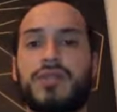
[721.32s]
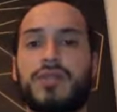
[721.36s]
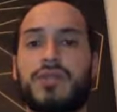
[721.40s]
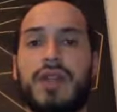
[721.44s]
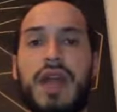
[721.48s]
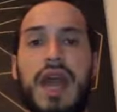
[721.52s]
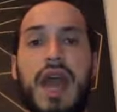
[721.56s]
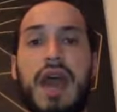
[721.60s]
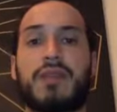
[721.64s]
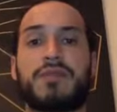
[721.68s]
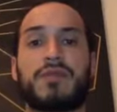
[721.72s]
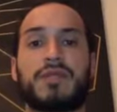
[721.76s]

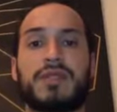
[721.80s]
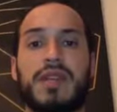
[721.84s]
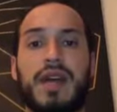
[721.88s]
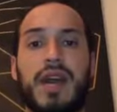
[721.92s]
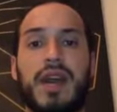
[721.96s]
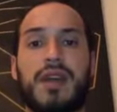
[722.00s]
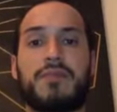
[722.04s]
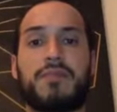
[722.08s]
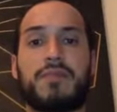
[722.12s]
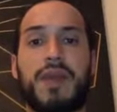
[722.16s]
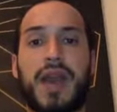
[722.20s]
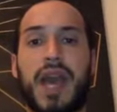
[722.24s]
or
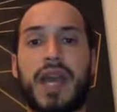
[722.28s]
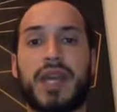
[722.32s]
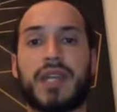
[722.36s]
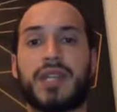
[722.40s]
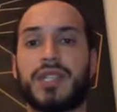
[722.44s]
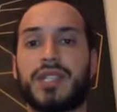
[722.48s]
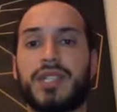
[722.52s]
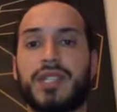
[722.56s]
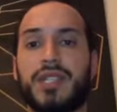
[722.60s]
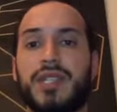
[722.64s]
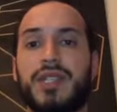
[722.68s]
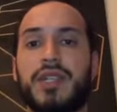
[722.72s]
outside
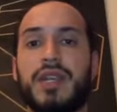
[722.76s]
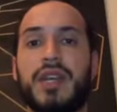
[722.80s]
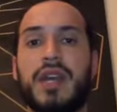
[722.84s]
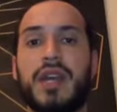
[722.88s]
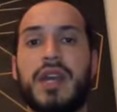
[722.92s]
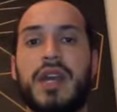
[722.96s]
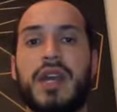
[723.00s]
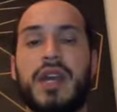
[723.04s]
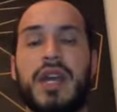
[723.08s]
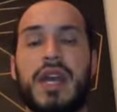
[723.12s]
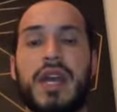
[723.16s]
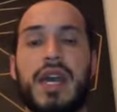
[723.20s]
packaging,
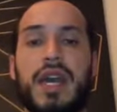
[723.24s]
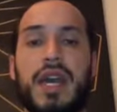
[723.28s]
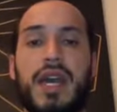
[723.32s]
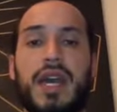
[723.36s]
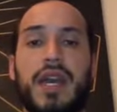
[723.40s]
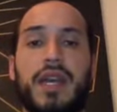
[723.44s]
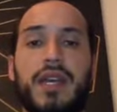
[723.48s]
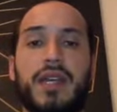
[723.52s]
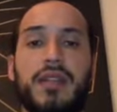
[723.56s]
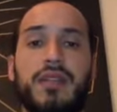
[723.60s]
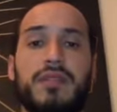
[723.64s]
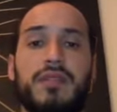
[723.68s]

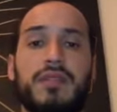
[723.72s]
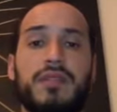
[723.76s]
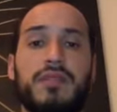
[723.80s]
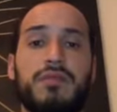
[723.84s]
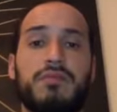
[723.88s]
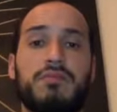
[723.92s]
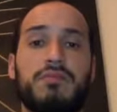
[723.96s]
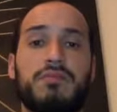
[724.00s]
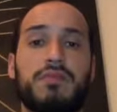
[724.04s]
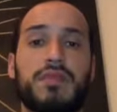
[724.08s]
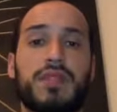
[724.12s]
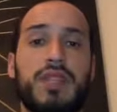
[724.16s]
and
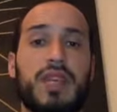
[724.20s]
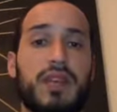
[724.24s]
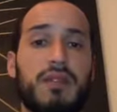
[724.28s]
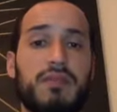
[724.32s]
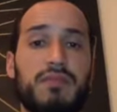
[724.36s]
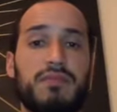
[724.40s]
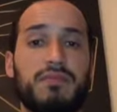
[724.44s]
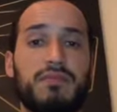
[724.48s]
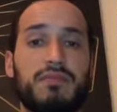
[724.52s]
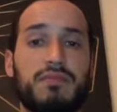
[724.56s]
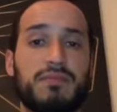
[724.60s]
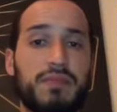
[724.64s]

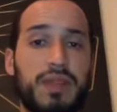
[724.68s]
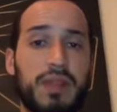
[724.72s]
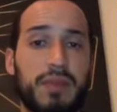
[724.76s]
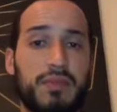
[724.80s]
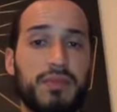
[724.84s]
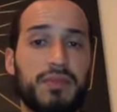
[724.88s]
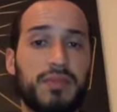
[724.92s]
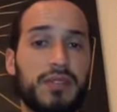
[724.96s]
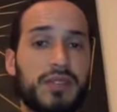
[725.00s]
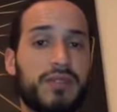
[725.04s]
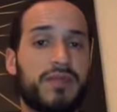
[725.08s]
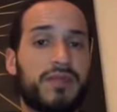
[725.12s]
get
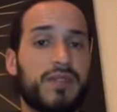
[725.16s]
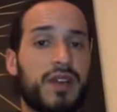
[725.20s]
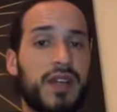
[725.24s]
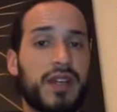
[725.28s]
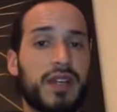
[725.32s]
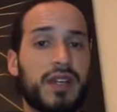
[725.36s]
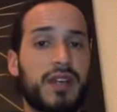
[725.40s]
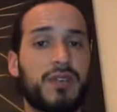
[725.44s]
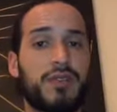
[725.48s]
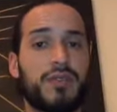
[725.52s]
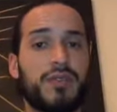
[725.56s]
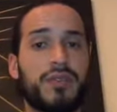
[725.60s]
people to
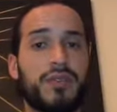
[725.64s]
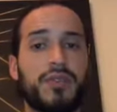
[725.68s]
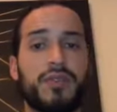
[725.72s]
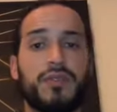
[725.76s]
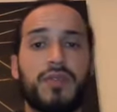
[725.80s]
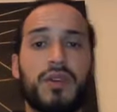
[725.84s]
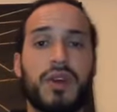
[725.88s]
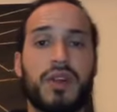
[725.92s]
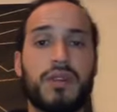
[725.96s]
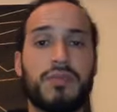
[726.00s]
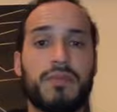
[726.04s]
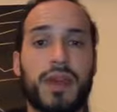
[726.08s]
find out who
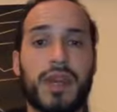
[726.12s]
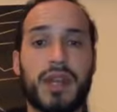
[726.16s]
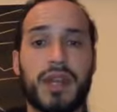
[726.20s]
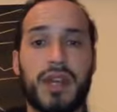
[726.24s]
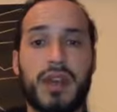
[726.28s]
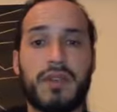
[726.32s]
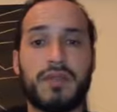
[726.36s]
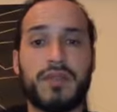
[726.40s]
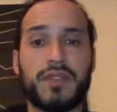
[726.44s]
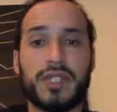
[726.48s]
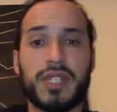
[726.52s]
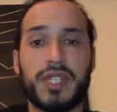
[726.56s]
you are by
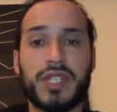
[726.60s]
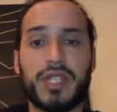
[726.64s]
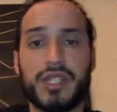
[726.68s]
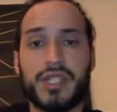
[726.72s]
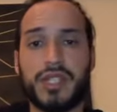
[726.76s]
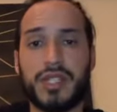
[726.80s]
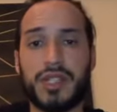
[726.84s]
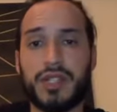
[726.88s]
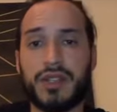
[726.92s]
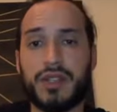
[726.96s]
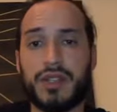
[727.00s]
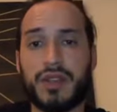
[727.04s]

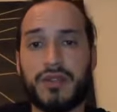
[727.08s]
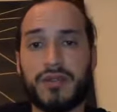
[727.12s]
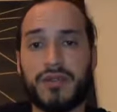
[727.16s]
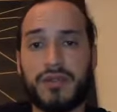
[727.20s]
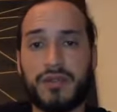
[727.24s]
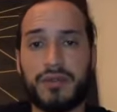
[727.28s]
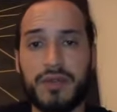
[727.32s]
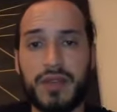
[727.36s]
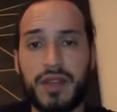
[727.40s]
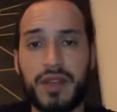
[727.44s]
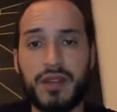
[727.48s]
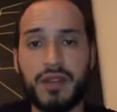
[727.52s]
conversation. And then
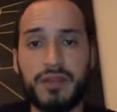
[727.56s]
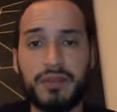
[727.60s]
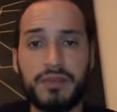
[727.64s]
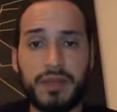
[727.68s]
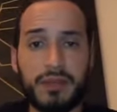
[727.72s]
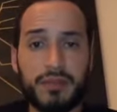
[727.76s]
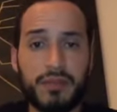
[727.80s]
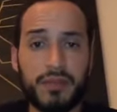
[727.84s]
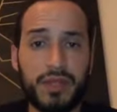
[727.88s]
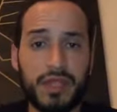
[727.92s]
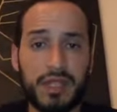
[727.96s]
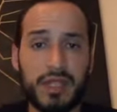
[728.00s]
from there,
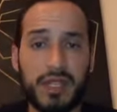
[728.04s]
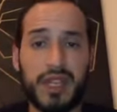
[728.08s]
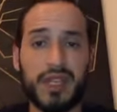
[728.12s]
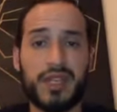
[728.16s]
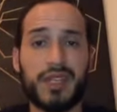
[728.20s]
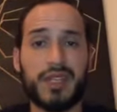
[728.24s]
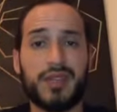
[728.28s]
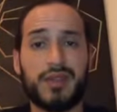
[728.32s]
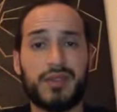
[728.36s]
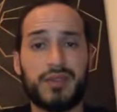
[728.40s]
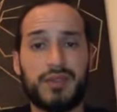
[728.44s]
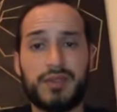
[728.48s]
people can
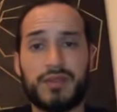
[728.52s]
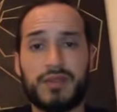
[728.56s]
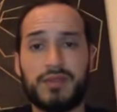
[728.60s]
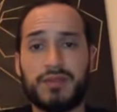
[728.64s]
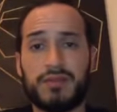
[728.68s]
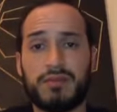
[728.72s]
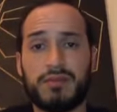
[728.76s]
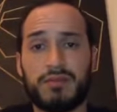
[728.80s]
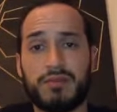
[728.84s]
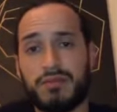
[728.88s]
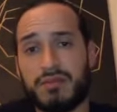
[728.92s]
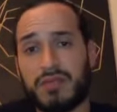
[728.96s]
like you.
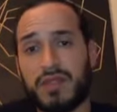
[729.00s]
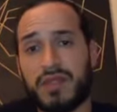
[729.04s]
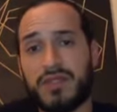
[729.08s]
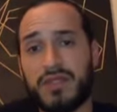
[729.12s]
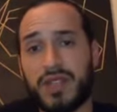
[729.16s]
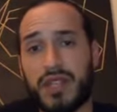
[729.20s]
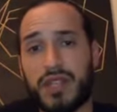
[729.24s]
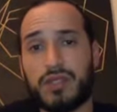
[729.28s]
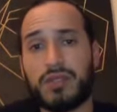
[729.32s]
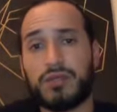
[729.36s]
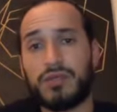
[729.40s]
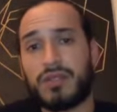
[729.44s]
And if
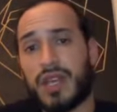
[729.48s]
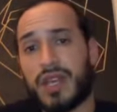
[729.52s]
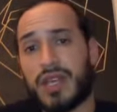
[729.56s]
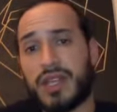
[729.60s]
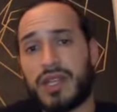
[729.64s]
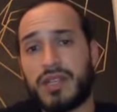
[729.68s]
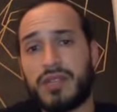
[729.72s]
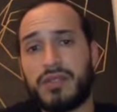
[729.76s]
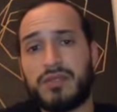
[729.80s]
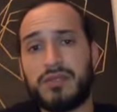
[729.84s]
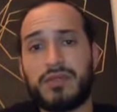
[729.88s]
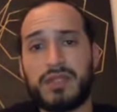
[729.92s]
they do
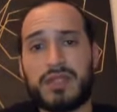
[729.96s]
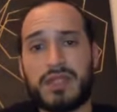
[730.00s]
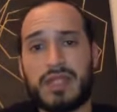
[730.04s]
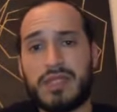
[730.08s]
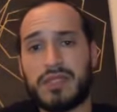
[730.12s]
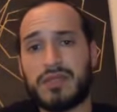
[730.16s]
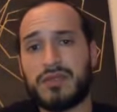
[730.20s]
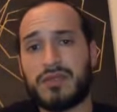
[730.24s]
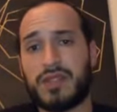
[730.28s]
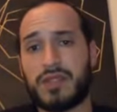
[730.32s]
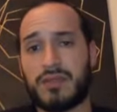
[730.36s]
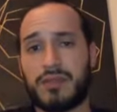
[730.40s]
like you, it
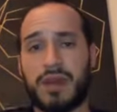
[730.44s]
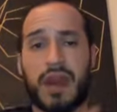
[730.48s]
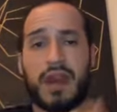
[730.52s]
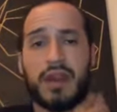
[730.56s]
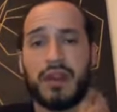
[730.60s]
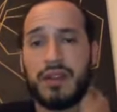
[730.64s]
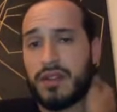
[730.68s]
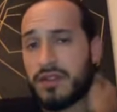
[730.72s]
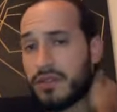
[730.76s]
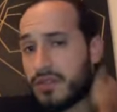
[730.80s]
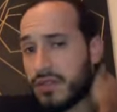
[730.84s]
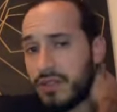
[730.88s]
doesn't really
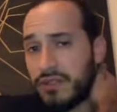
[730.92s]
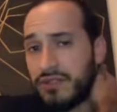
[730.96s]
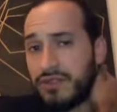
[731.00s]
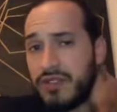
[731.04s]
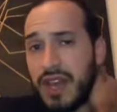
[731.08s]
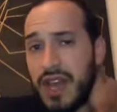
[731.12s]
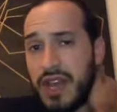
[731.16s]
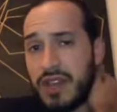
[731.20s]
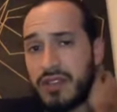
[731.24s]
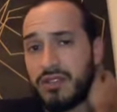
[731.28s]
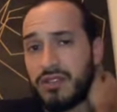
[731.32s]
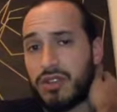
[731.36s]
matter if you're
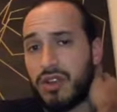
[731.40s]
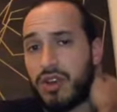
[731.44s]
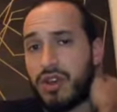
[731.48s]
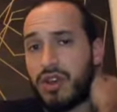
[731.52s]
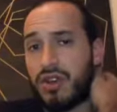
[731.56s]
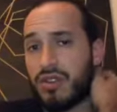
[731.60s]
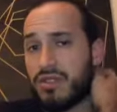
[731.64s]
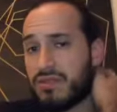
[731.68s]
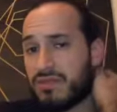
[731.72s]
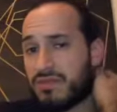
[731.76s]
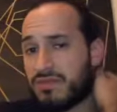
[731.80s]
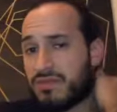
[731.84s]
fat,
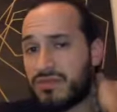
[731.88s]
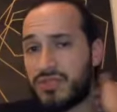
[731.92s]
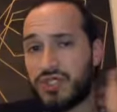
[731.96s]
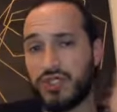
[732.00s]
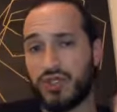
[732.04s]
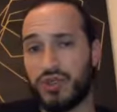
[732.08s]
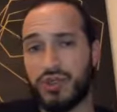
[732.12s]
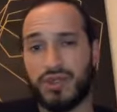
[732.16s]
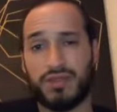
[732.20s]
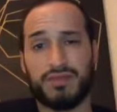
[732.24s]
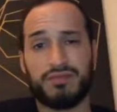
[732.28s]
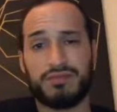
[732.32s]
tall,
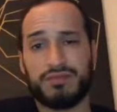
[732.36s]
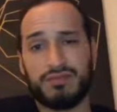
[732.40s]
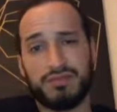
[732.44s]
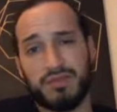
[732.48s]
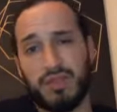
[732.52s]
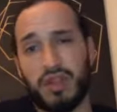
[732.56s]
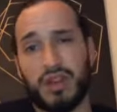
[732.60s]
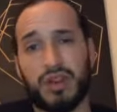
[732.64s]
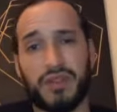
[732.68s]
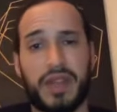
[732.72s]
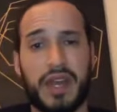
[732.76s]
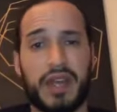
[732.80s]
short,
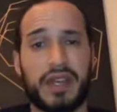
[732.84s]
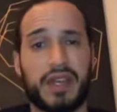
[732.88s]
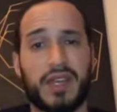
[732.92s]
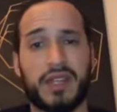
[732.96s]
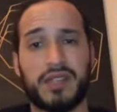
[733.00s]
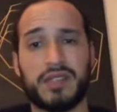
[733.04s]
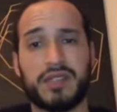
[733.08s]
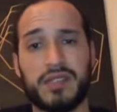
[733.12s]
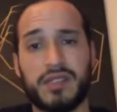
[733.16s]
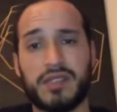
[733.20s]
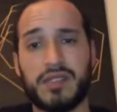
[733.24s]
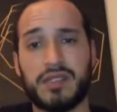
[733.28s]
all that
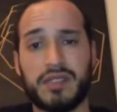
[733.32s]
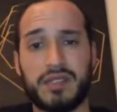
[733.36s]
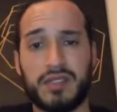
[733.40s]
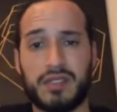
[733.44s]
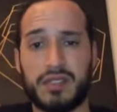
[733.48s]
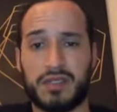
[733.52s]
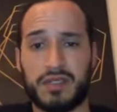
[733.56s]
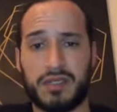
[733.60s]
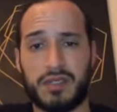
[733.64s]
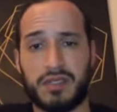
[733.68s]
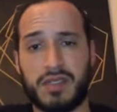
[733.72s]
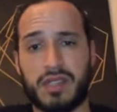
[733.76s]
nonsense.
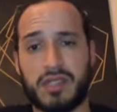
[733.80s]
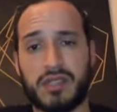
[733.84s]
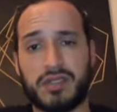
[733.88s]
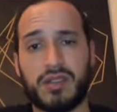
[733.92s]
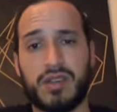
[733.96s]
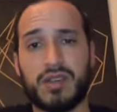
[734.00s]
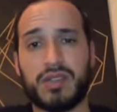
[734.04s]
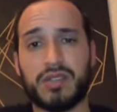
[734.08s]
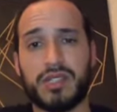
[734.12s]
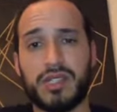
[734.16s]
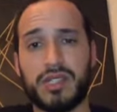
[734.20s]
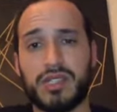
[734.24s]
It's
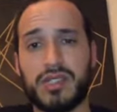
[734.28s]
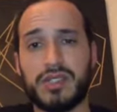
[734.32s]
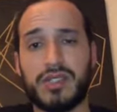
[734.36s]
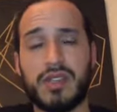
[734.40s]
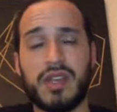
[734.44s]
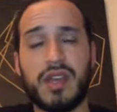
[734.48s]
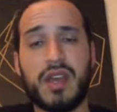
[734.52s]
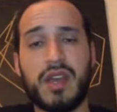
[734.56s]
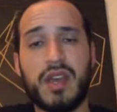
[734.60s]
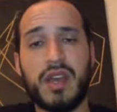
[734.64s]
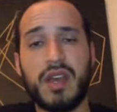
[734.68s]
all just